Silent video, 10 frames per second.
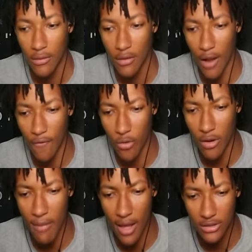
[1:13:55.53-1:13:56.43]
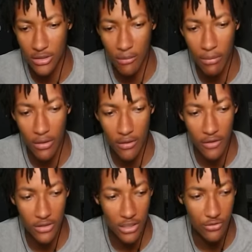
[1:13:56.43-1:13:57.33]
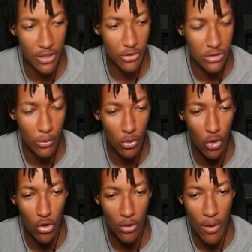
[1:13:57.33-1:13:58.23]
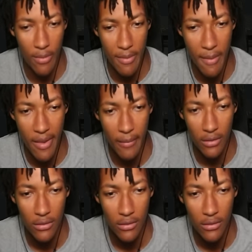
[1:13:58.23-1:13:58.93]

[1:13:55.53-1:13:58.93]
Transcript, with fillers: I've already mastered the ability of the accessory and using it will no longer. Wait, wait, wait, wait, wait.